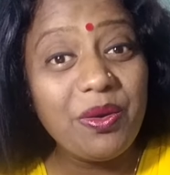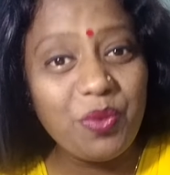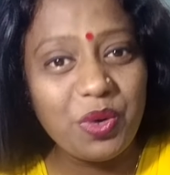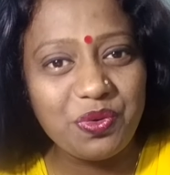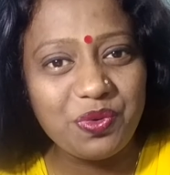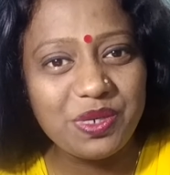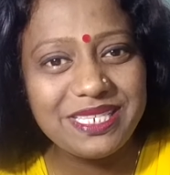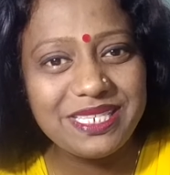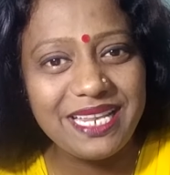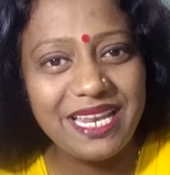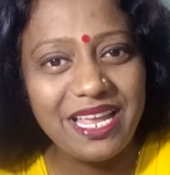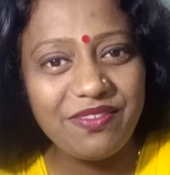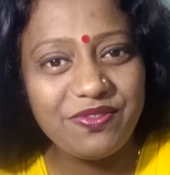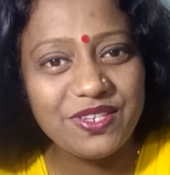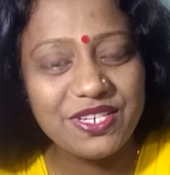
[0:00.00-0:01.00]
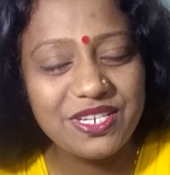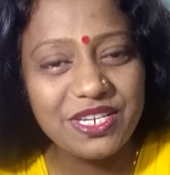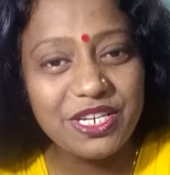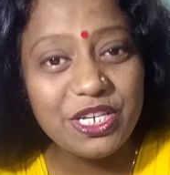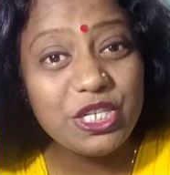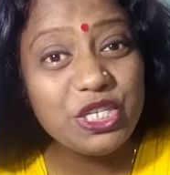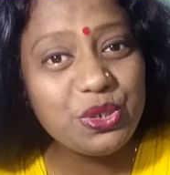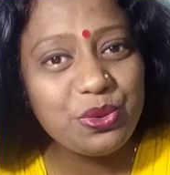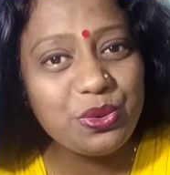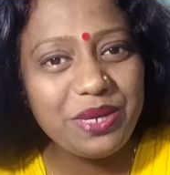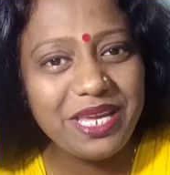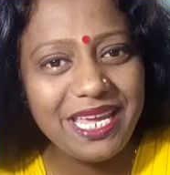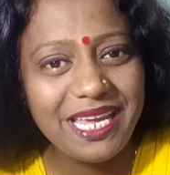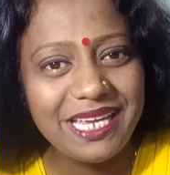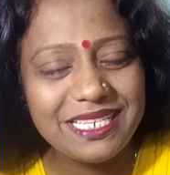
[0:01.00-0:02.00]
What was left to
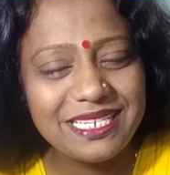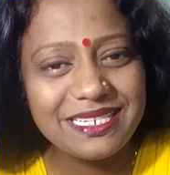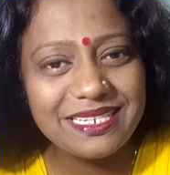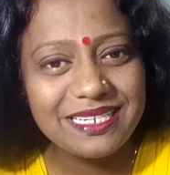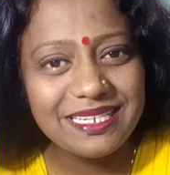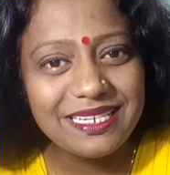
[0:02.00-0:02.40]
eat?